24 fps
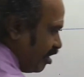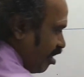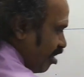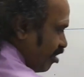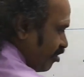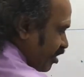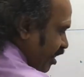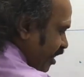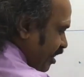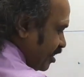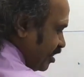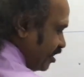
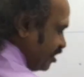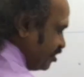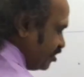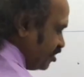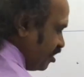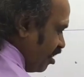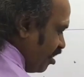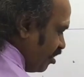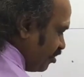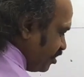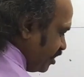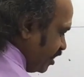long line,
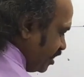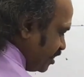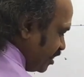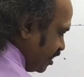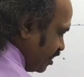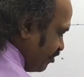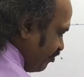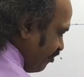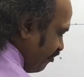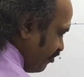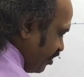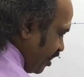short
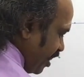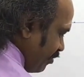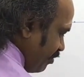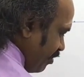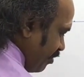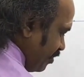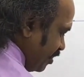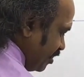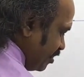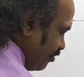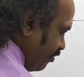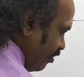distance 50
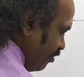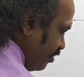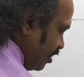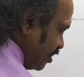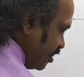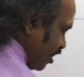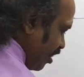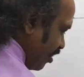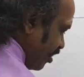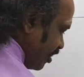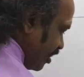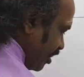mm means it will be
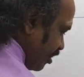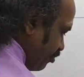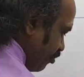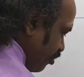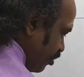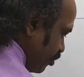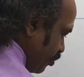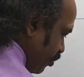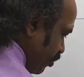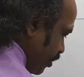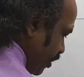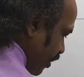shorter than
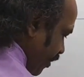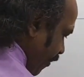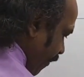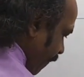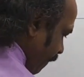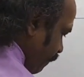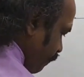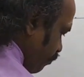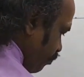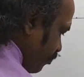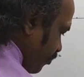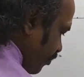120. It
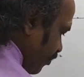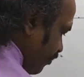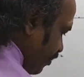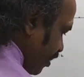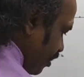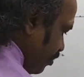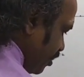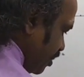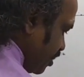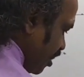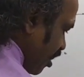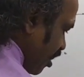will be